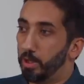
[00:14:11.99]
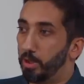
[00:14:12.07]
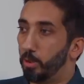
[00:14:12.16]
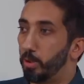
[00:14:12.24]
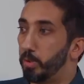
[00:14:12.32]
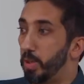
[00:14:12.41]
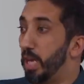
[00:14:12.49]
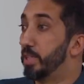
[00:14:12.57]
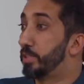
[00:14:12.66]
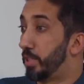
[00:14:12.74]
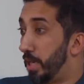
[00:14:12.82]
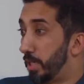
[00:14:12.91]
they were
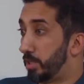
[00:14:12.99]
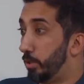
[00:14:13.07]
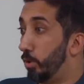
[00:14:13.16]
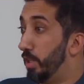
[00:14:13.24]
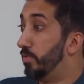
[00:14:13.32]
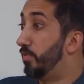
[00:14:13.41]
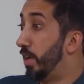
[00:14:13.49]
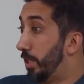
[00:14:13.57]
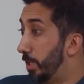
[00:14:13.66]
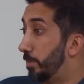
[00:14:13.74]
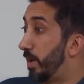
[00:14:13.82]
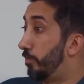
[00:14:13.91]
ransacked and
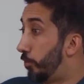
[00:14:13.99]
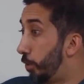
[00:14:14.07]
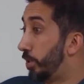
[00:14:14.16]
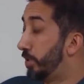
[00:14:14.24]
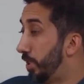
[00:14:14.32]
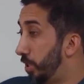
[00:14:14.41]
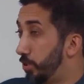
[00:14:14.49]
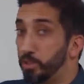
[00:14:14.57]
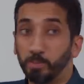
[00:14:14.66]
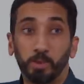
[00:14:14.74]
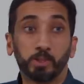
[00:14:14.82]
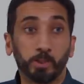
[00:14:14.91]
invaded by foreign
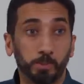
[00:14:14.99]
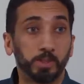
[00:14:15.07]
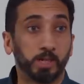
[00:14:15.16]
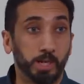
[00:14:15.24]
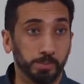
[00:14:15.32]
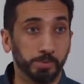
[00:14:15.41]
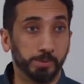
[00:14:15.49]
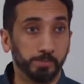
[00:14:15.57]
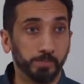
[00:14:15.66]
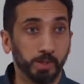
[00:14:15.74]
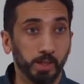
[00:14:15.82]
nations multiple times.